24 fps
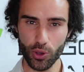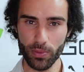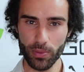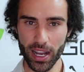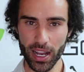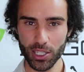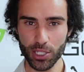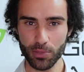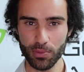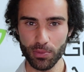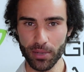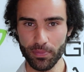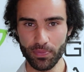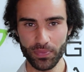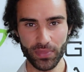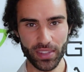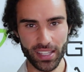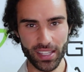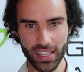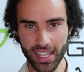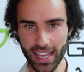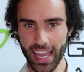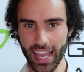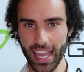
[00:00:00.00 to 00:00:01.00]
too much, but
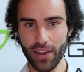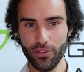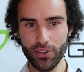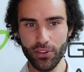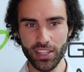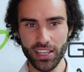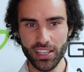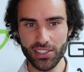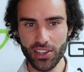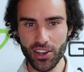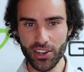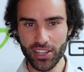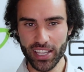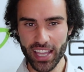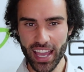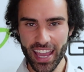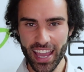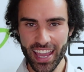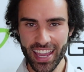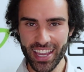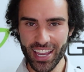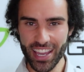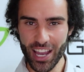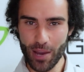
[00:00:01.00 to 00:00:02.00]
everything's
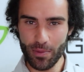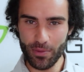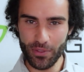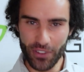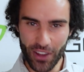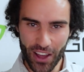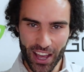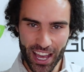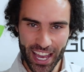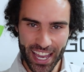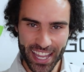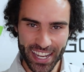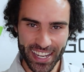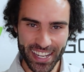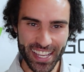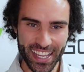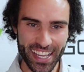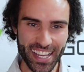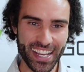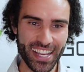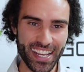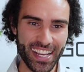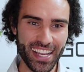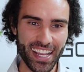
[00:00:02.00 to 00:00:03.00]
okay. I'm fine.
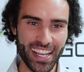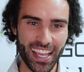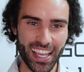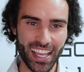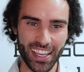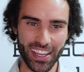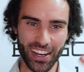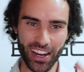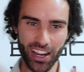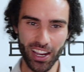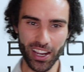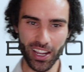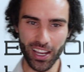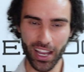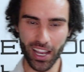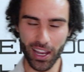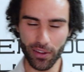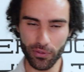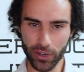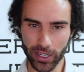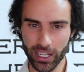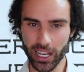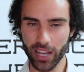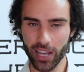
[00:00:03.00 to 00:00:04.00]
You know,
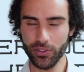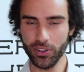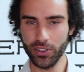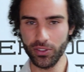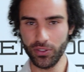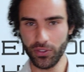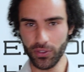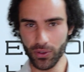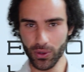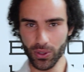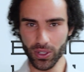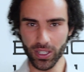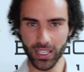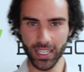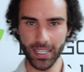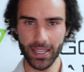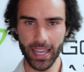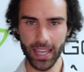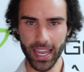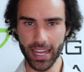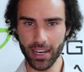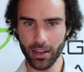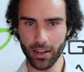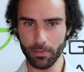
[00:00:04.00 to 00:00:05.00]
I've recovered
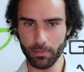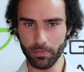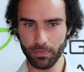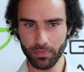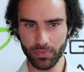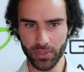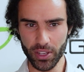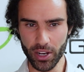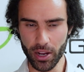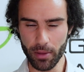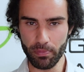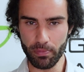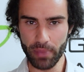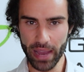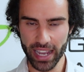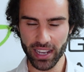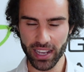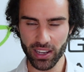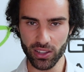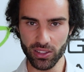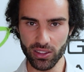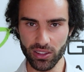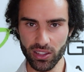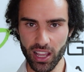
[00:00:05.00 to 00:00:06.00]
fully and I'm, you know,
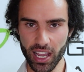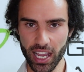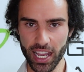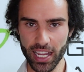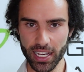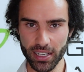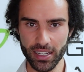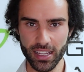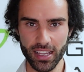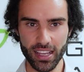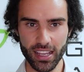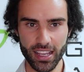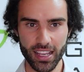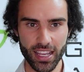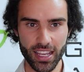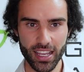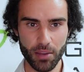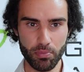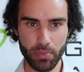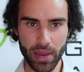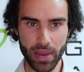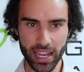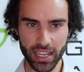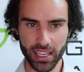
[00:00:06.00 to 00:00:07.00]
back online,
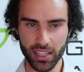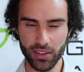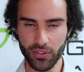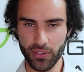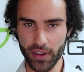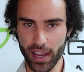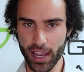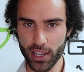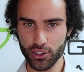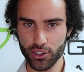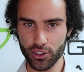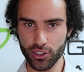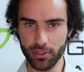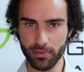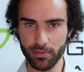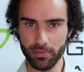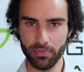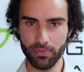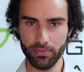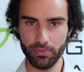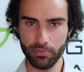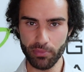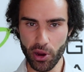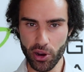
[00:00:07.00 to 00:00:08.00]
back in
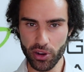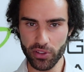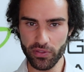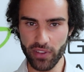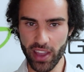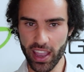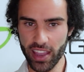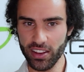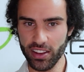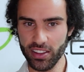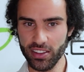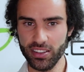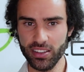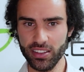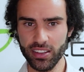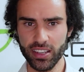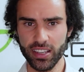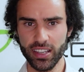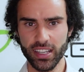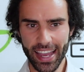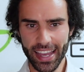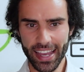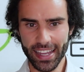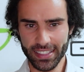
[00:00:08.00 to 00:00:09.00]
fashion, motivated.
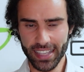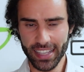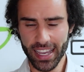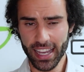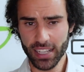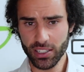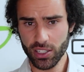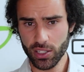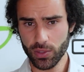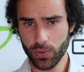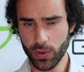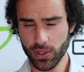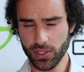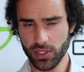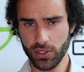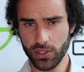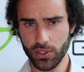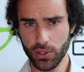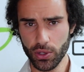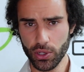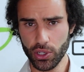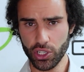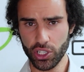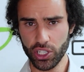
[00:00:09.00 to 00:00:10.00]
And yeah, I just
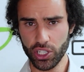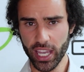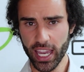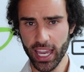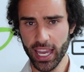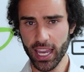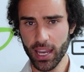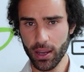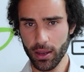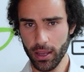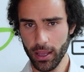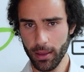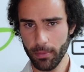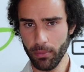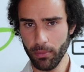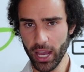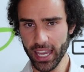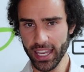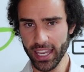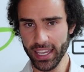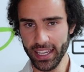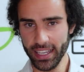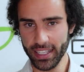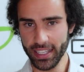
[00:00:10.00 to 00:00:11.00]
wanted to share
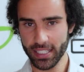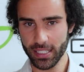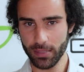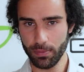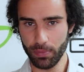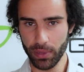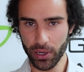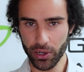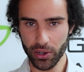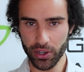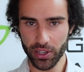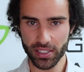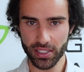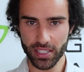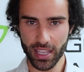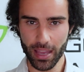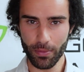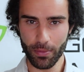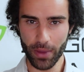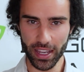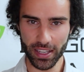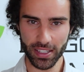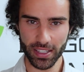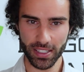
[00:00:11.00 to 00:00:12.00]
my experience
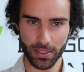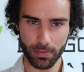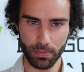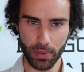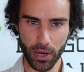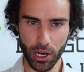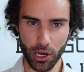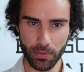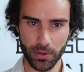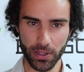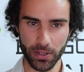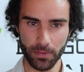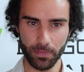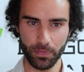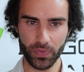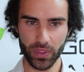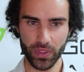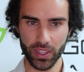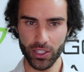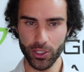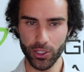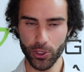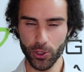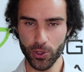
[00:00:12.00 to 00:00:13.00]
and my experiment
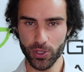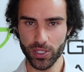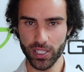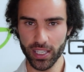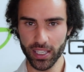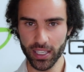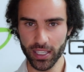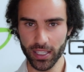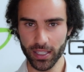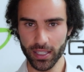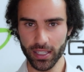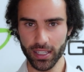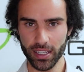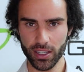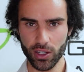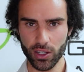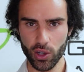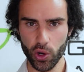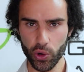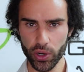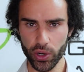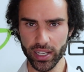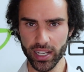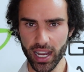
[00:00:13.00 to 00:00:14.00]
using
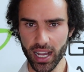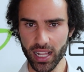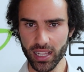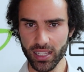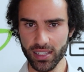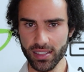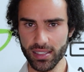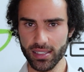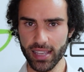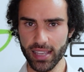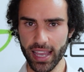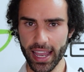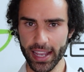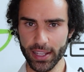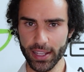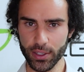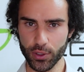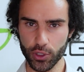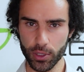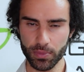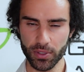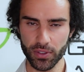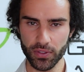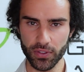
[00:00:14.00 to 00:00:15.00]
Corydalis
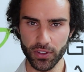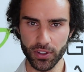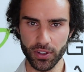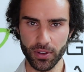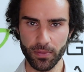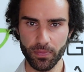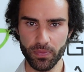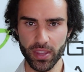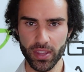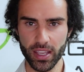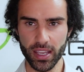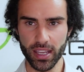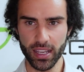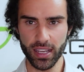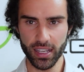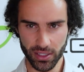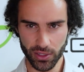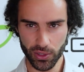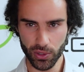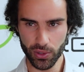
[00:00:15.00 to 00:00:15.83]
and tryptophan